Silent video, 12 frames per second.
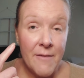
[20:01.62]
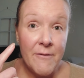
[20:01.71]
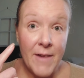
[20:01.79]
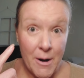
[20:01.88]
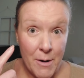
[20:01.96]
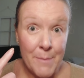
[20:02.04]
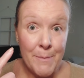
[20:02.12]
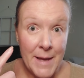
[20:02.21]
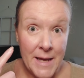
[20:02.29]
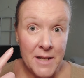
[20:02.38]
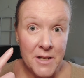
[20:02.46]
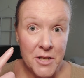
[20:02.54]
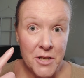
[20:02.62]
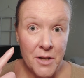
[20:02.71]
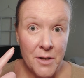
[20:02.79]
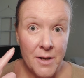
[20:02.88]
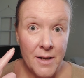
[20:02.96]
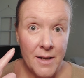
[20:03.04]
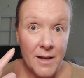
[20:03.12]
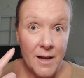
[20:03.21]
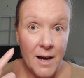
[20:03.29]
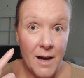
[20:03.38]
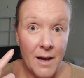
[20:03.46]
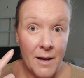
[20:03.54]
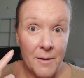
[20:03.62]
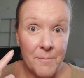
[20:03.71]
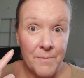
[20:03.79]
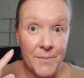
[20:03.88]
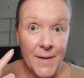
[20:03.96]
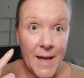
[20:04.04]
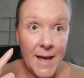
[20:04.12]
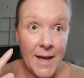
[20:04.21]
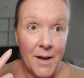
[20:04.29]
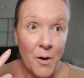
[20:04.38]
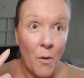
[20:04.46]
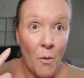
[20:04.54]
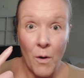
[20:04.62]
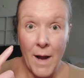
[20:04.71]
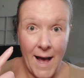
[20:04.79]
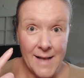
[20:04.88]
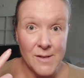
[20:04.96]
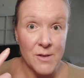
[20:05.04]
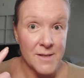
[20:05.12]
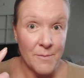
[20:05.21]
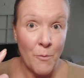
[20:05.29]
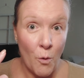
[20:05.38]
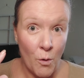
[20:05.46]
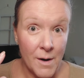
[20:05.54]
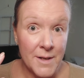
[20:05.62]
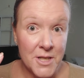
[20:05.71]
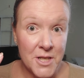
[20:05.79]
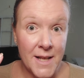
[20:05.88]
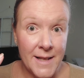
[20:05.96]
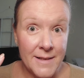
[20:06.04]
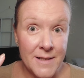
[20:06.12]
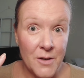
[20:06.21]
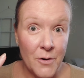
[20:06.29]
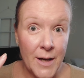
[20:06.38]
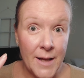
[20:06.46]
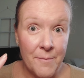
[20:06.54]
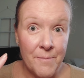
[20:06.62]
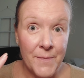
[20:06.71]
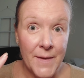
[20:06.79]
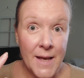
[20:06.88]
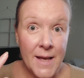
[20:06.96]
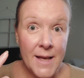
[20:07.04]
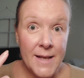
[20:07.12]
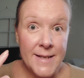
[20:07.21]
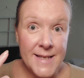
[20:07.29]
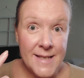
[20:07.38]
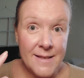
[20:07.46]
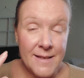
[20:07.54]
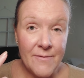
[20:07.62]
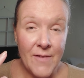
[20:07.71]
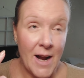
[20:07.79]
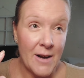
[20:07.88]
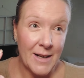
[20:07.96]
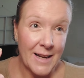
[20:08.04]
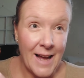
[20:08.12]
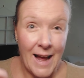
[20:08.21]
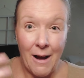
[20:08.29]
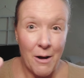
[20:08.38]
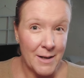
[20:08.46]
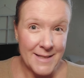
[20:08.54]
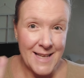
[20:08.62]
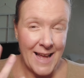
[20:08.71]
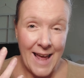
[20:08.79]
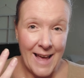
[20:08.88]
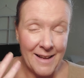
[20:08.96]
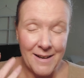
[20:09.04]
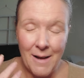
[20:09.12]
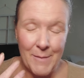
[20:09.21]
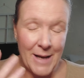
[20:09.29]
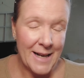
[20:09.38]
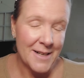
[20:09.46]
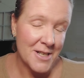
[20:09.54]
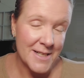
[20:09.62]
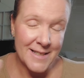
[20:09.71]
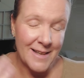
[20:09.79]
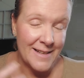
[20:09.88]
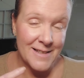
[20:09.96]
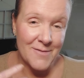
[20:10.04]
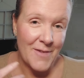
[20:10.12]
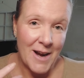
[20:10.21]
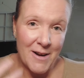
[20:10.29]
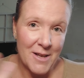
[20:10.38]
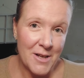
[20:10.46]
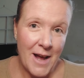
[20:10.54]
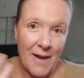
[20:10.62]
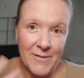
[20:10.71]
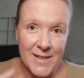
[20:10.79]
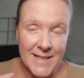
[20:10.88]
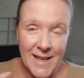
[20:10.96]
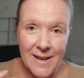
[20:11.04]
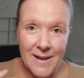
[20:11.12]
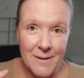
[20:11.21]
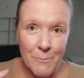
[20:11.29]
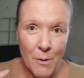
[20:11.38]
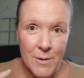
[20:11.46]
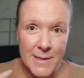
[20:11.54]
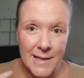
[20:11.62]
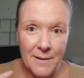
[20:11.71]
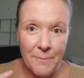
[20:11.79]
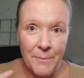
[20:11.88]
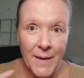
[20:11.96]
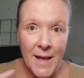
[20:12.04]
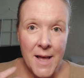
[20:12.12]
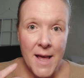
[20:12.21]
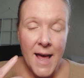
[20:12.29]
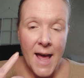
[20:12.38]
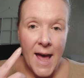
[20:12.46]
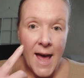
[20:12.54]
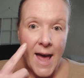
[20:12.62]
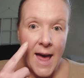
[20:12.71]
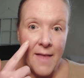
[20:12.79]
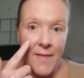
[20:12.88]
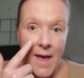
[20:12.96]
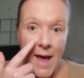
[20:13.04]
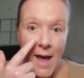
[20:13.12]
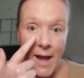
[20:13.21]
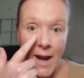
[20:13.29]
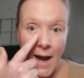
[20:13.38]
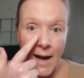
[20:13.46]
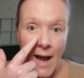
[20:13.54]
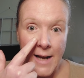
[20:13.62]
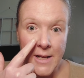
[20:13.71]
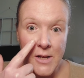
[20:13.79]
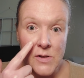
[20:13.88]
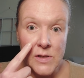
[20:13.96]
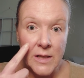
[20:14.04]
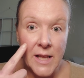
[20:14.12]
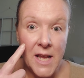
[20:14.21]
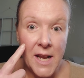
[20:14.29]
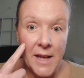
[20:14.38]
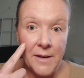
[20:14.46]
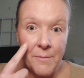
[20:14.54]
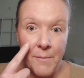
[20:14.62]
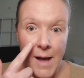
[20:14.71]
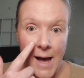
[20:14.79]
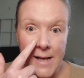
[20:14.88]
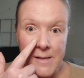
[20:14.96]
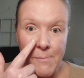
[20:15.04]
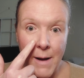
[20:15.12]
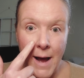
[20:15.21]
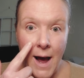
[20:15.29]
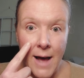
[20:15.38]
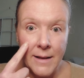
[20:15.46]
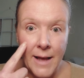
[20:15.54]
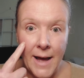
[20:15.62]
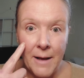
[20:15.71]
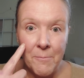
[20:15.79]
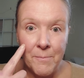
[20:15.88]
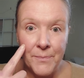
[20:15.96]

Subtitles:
very peach, and it has some orange tint to it. Very tan. I mean, it's very, you'd have to see it in person. And then I got to use linen as my highlight,